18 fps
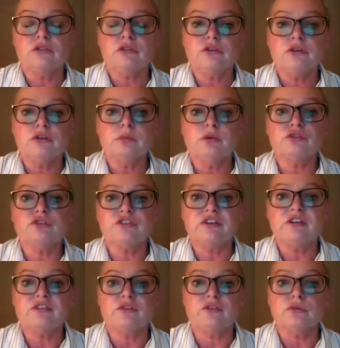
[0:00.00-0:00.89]
too much
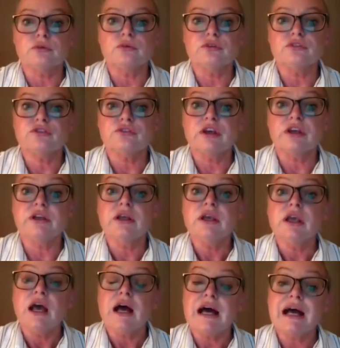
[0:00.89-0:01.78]
distortion,
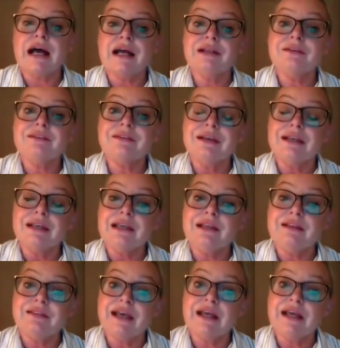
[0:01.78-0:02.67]
and
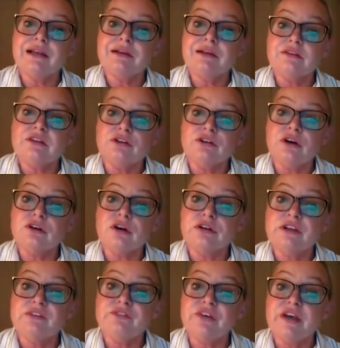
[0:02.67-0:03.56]
the
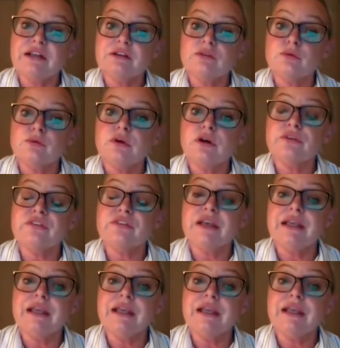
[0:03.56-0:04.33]
knock-on effect was he